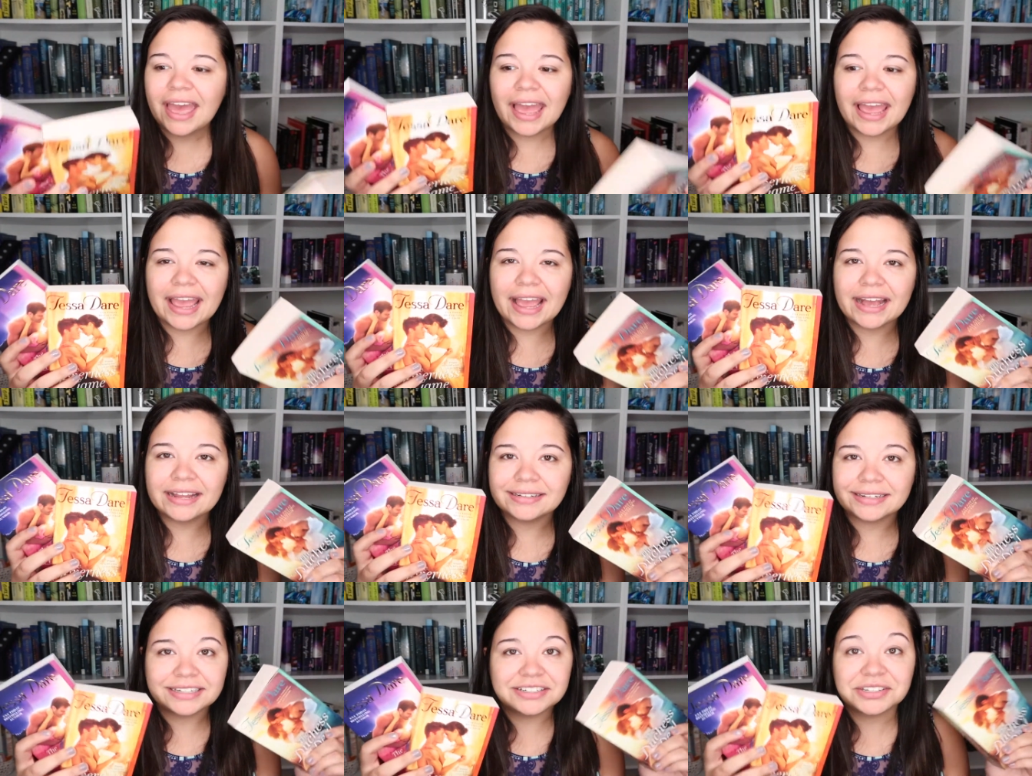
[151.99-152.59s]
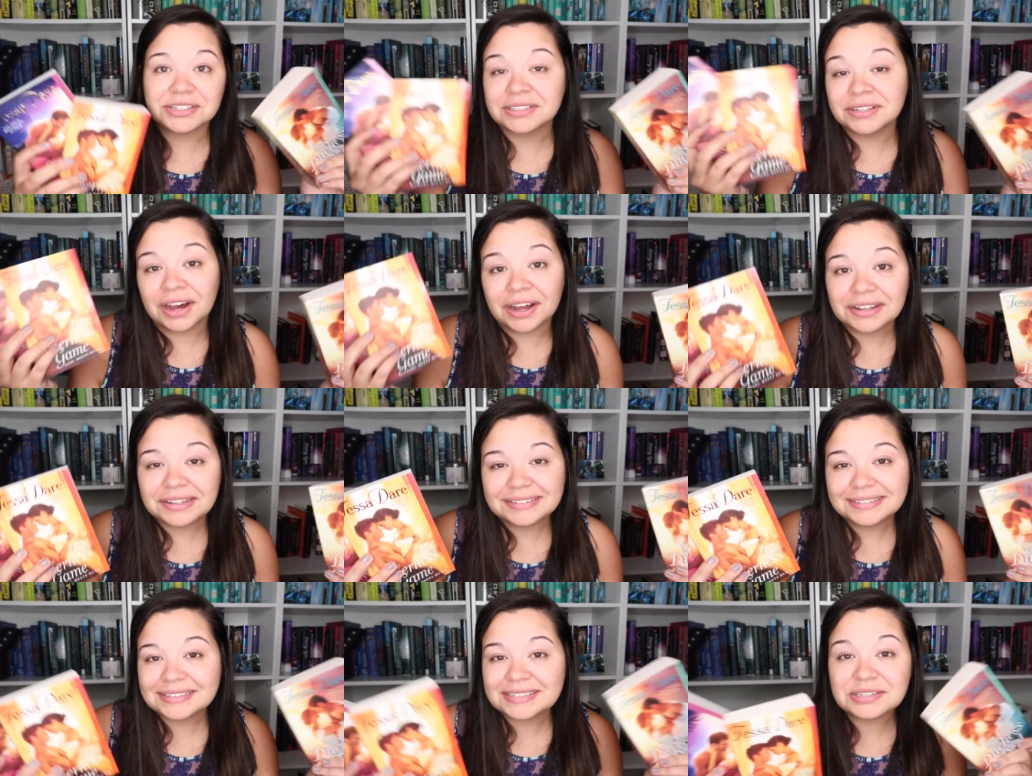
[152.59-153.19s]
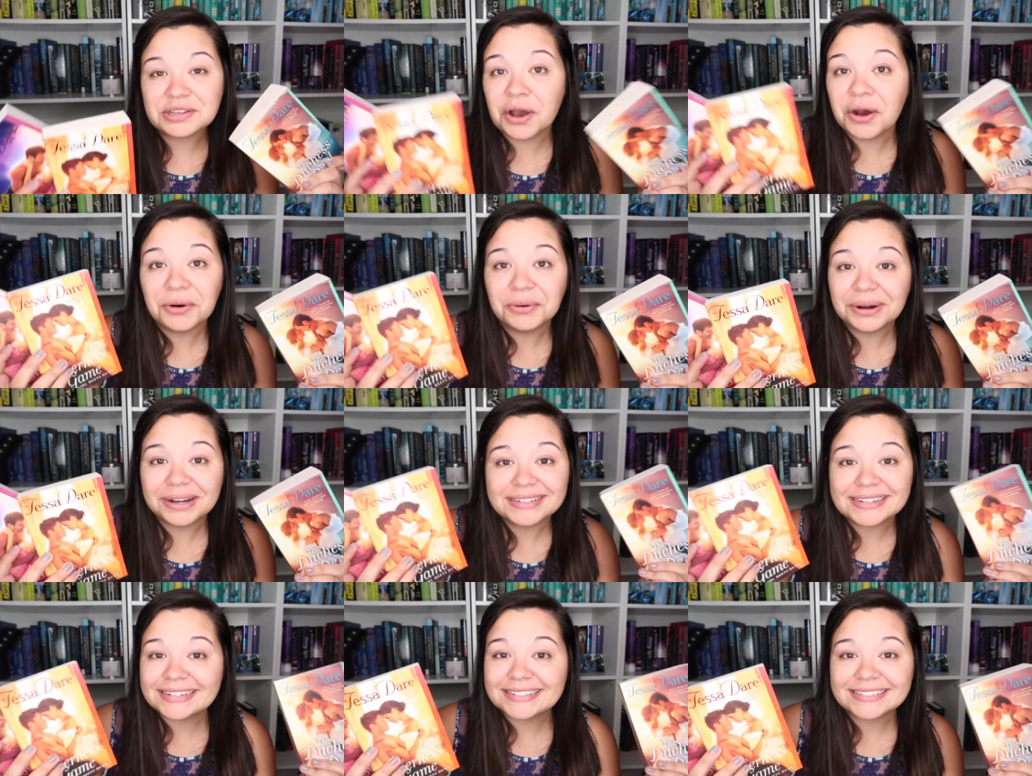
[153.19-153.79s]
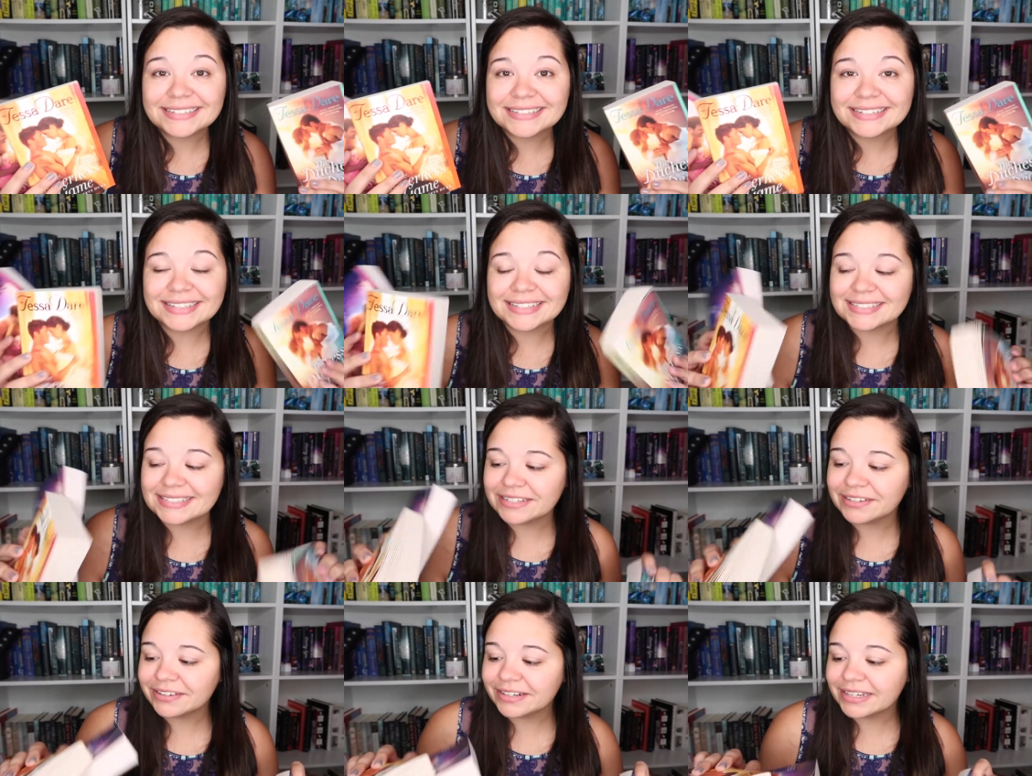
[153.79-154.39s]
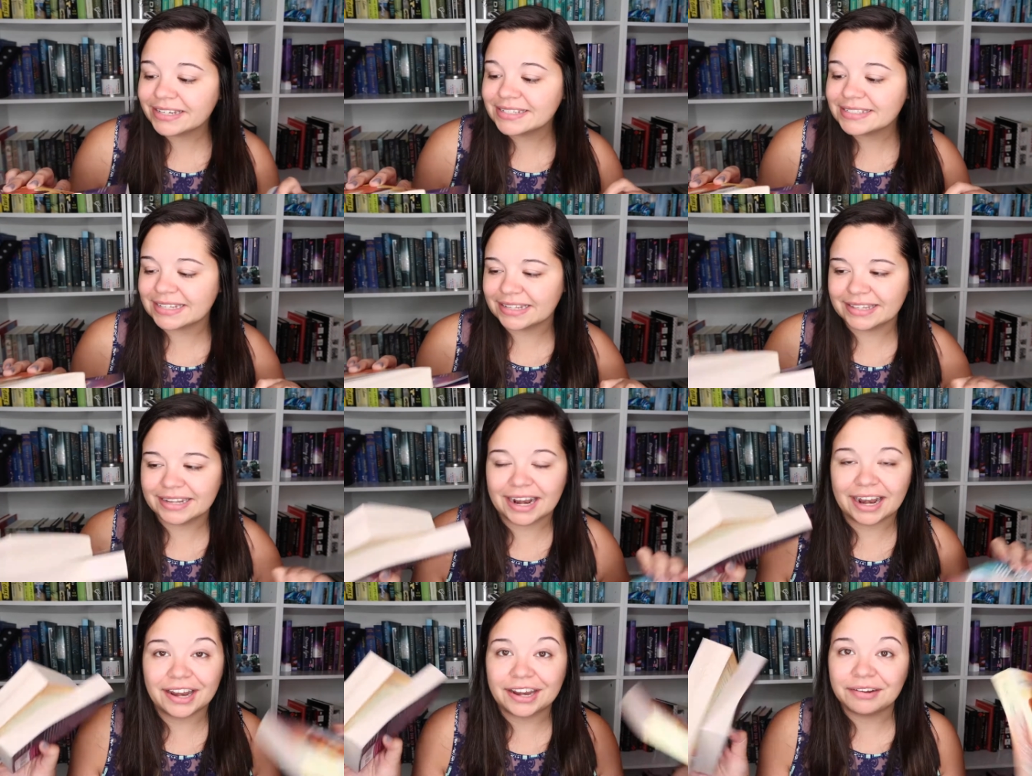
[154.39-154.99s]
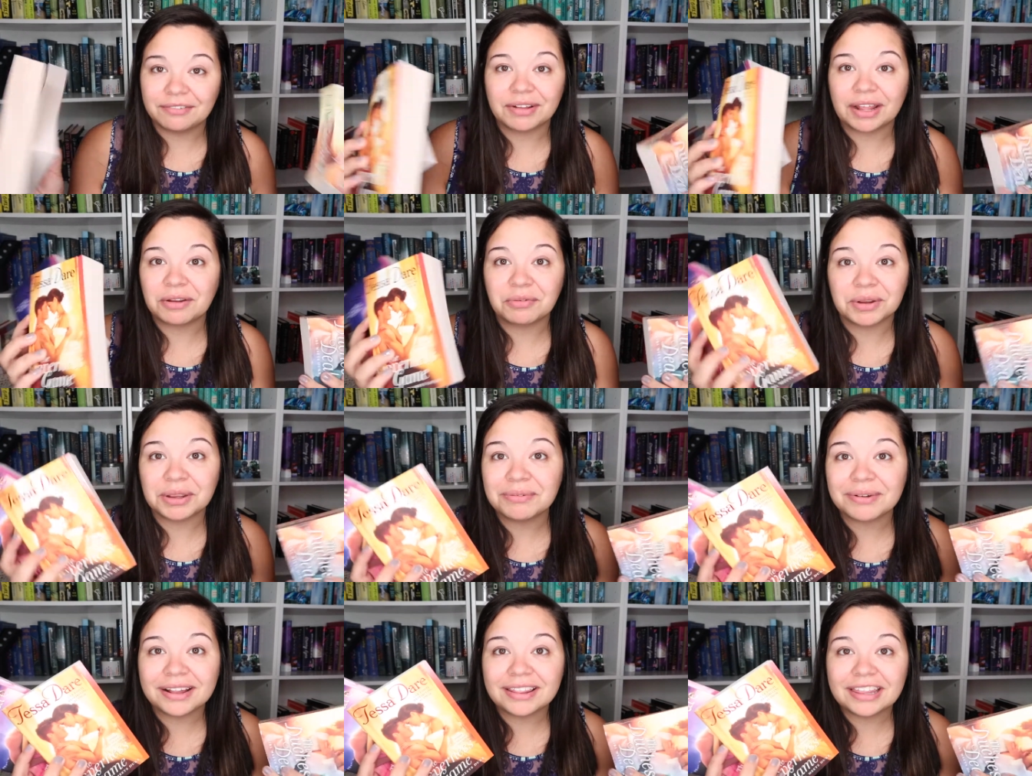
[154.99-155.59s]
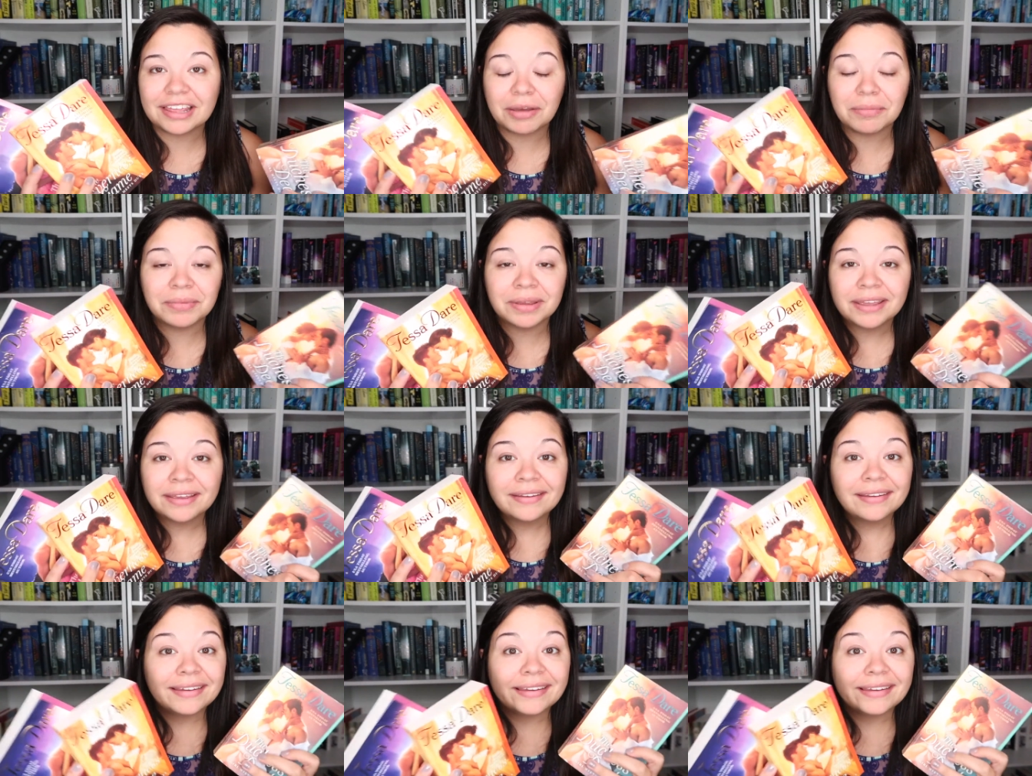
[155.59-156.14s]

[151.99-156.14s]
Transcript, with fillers: and I just got so addicted to the series, and then I like reread them